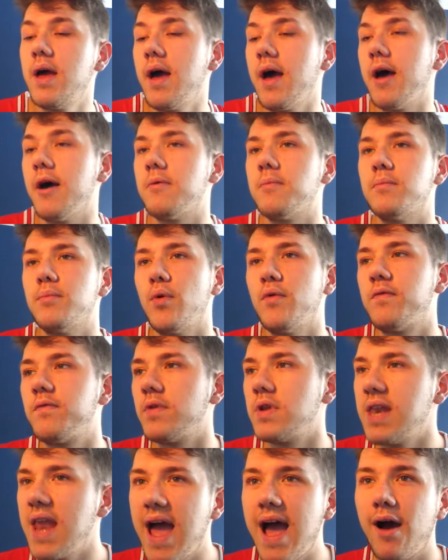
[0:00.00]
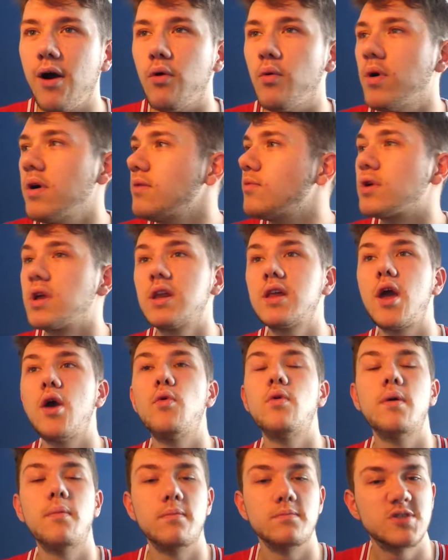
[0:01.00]
But for now, we're going to
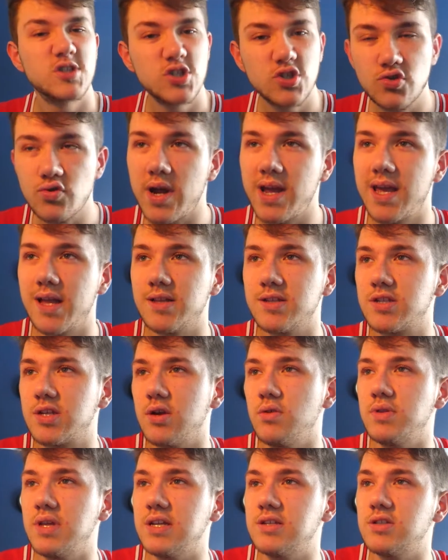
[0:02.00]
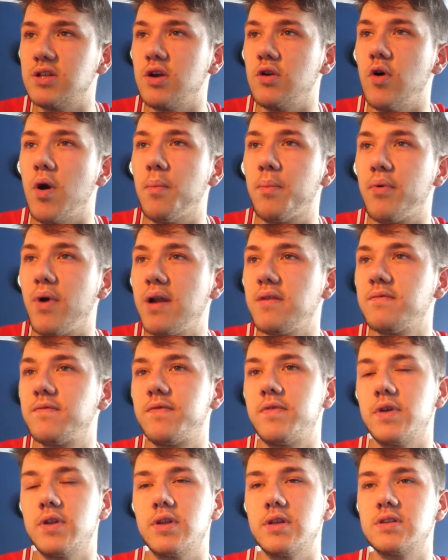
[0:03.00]
go straight into these new
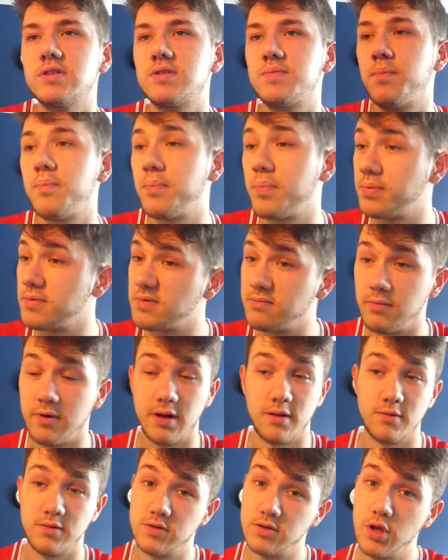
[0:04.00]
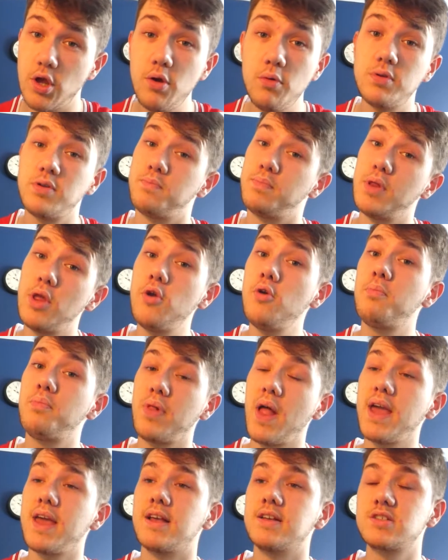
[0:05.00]
Brentford, new
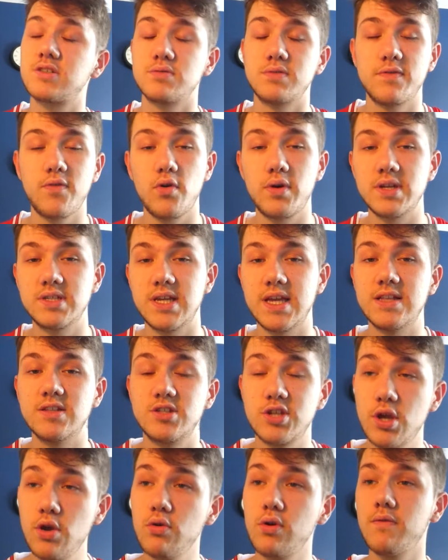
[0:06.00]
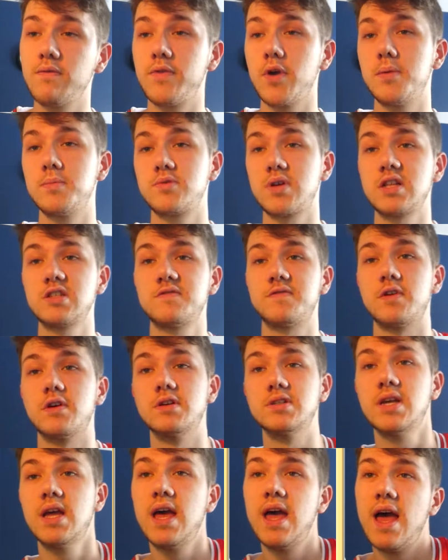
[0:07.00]
players, because we've already seen 2 confirmed
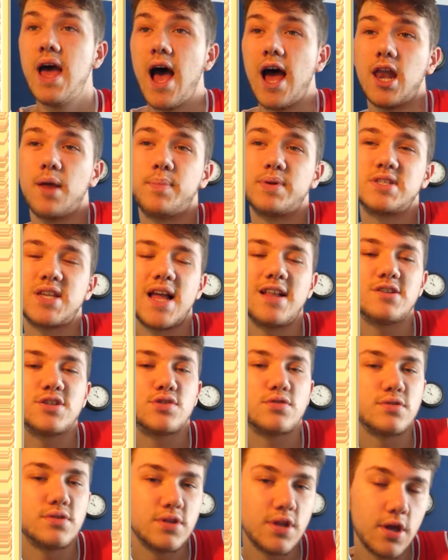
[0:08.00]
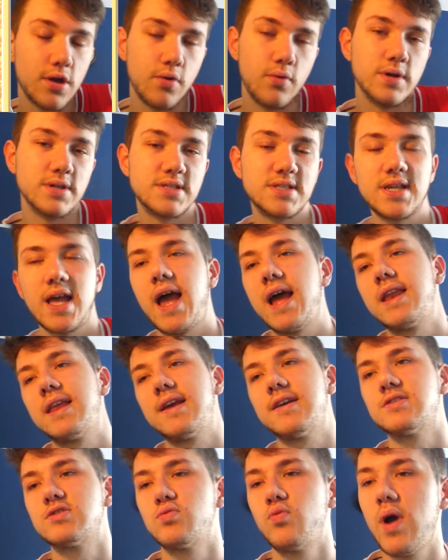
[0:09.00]
transfers and a potential new
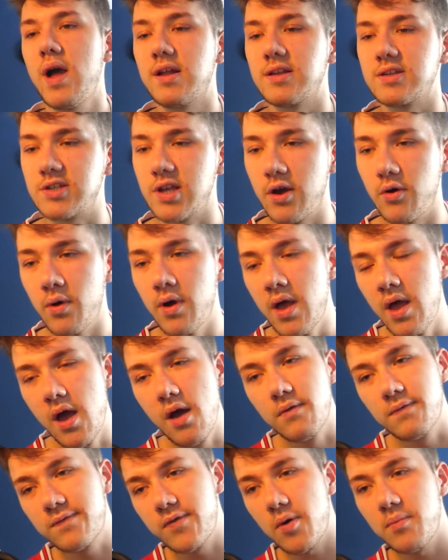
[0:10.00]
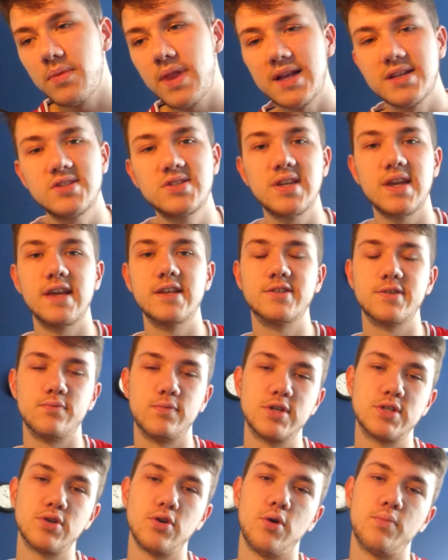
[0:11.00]
signing as well. So from last season,
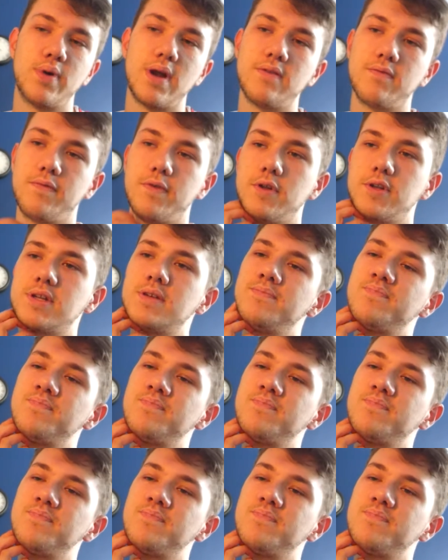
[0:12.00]
we saw Brentford.